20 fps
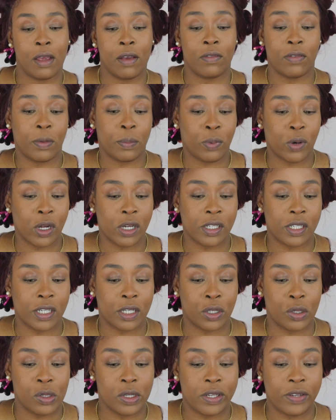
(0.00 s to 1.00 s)
For
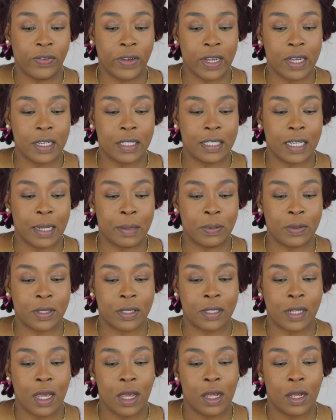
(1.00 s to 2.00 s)
bronzing, use
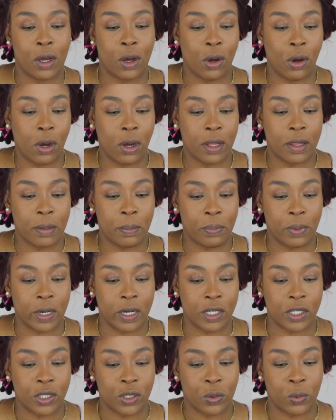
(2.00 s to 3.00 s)
fingertips or the
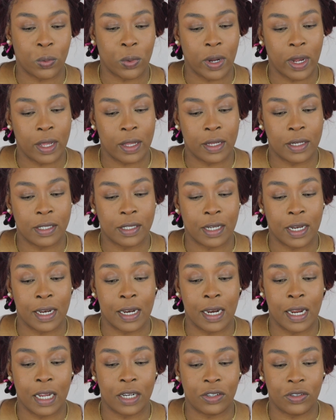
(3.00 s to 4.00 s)
brush where the
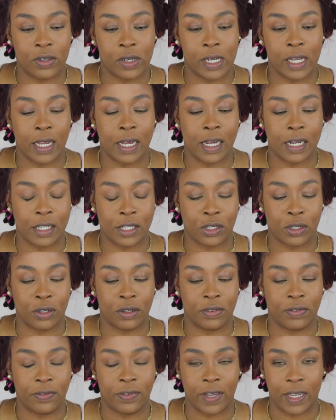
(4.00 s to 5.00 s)
sun naturally hits your
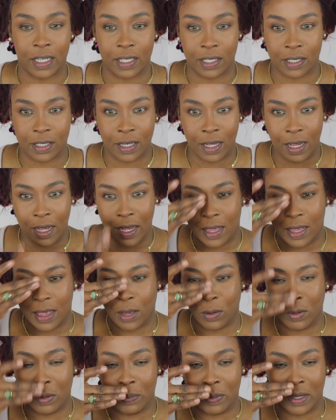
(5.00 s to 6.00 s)
face.
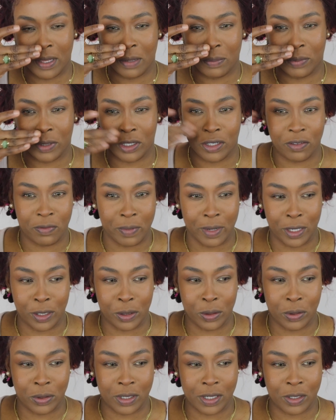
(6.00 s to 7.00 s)
That would be the bridge of my
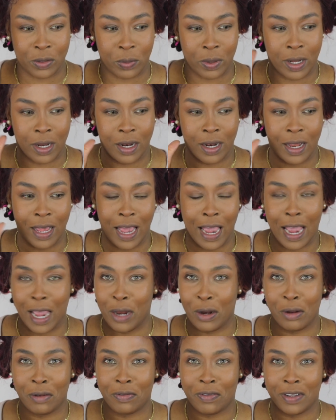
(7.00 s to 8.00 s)
nose as well. I
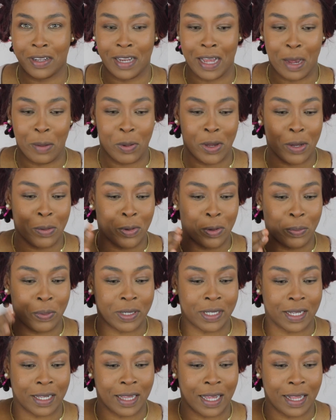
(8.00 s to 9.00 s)
don't feel happy about
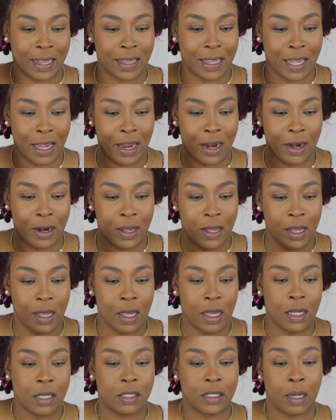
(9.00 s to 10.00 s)
putting that there.
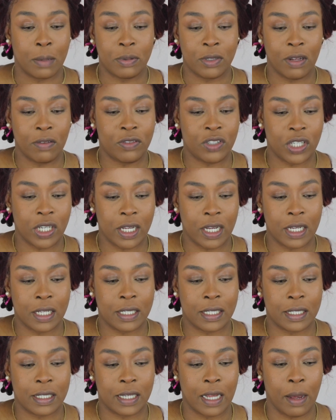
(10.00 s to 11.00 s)
Tops of
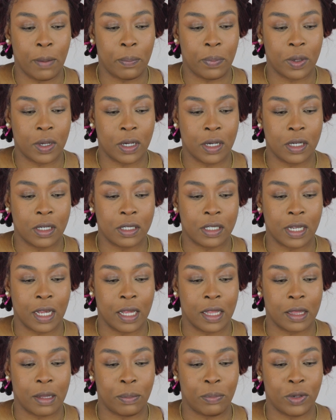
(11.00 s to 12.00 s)
cheeks, temples,
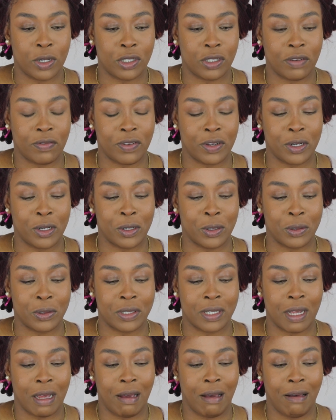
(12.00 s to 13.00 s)
and the bridge of your
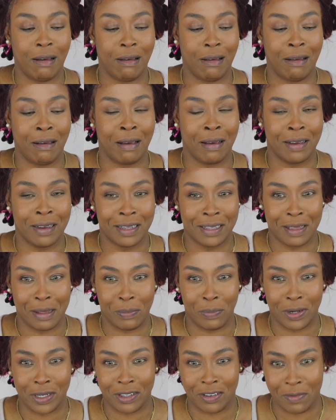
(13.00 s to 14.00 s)
nose. Oh, the
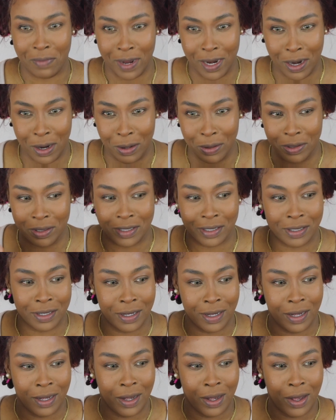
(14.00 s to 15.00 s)
bridge of my nose.
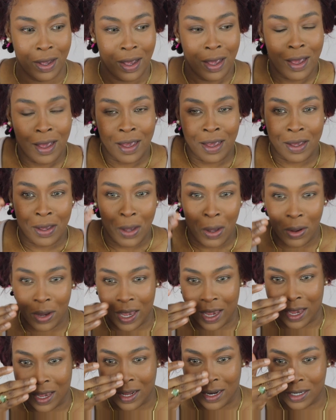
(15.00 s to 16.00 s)

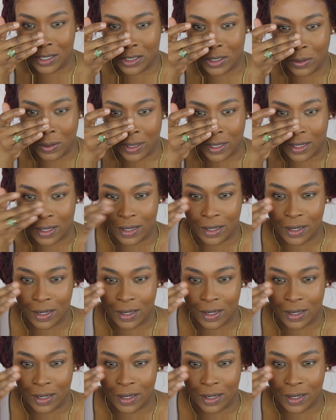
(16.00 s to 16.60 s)
Okay, let's do it.